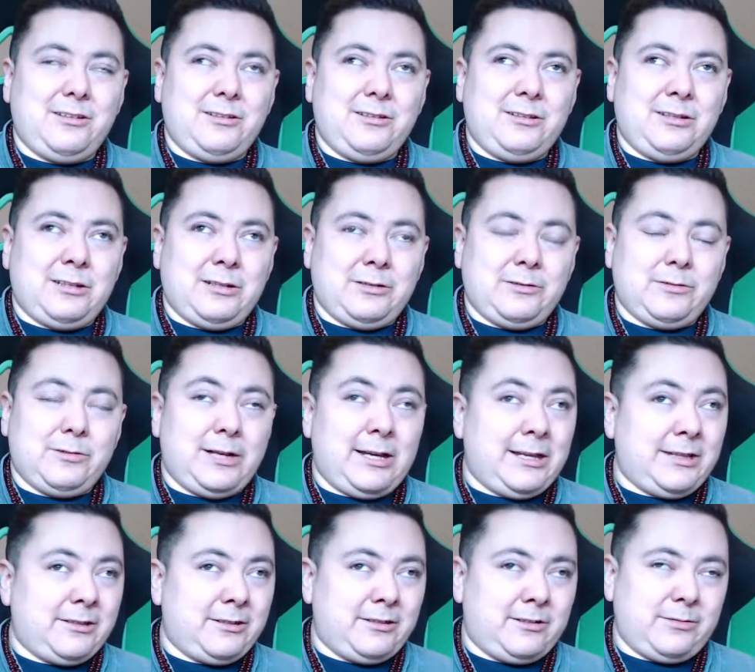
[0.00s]
you know,
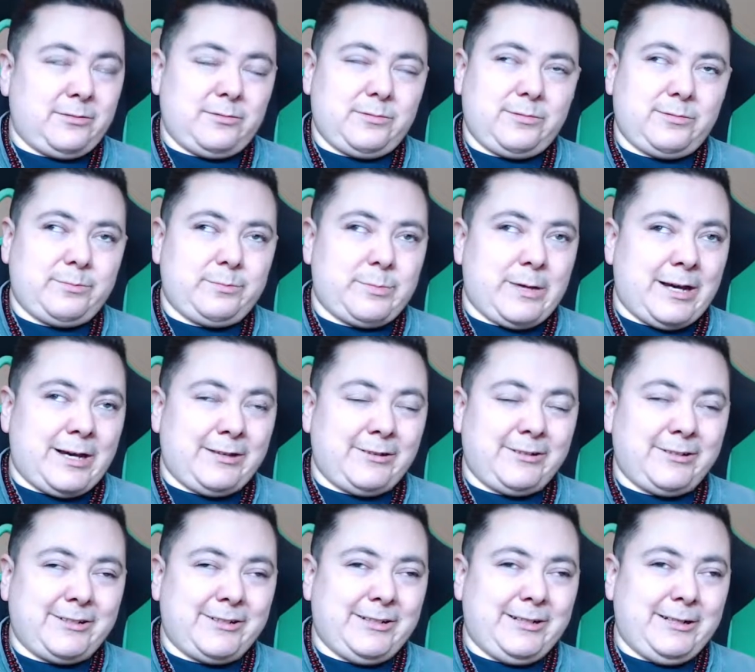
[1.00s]
either bad
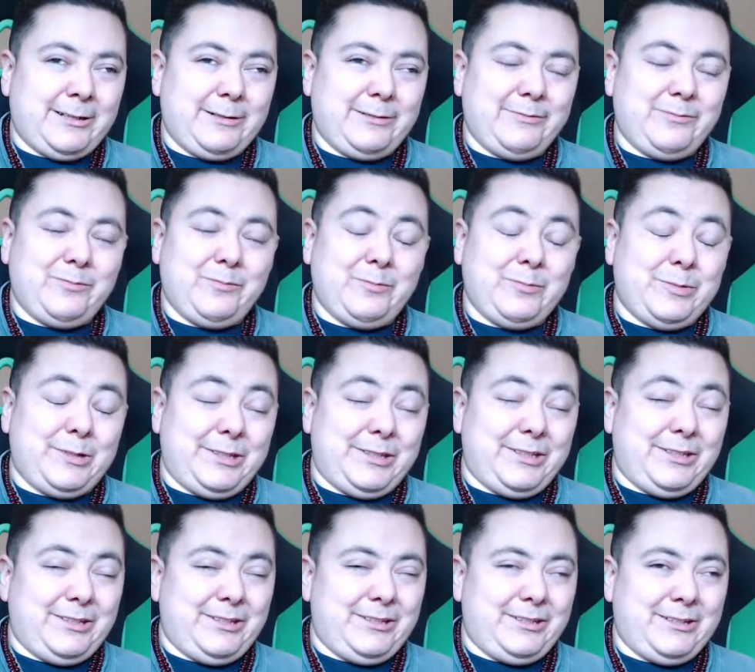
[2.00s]
or good, but
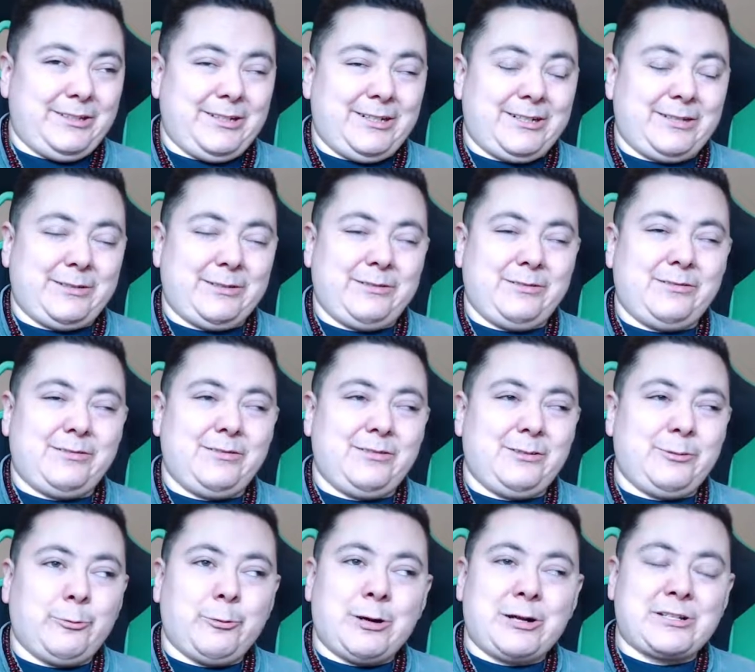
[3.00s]
you gotta
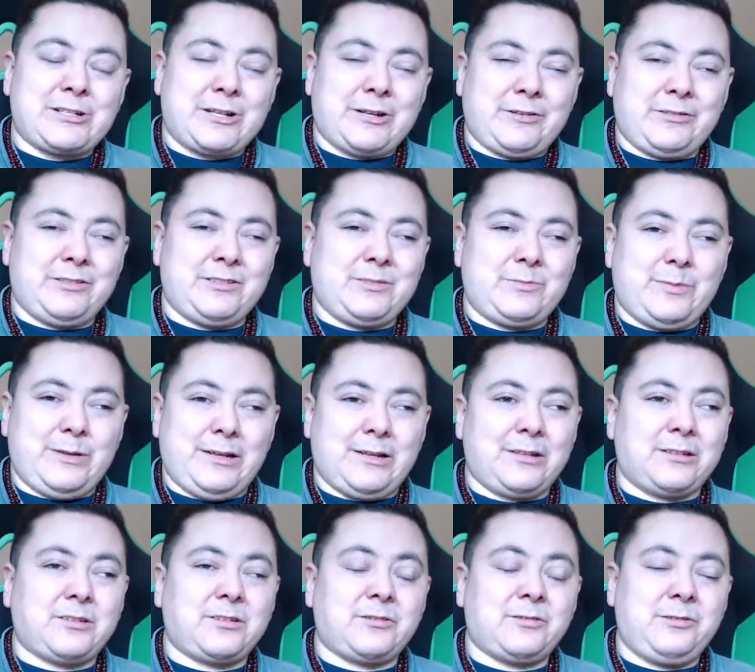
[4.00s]
watch how you
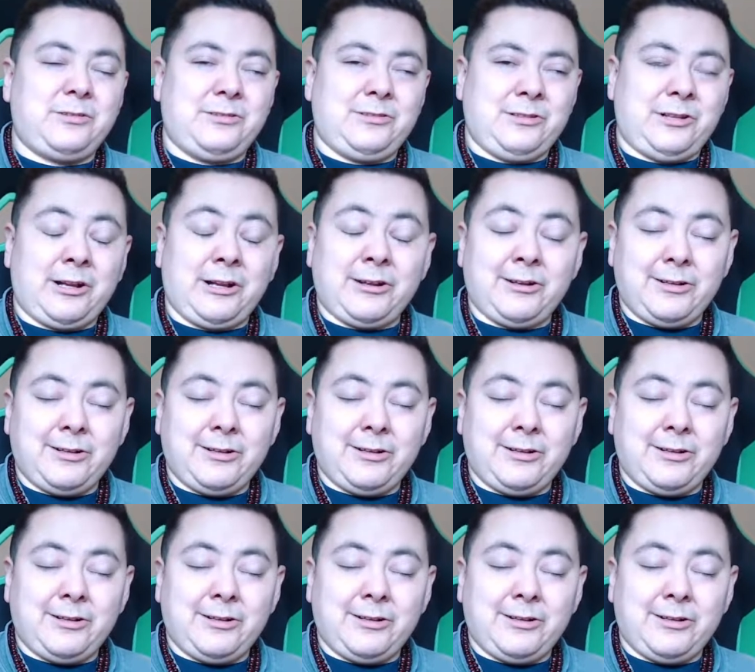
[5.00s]
speak to your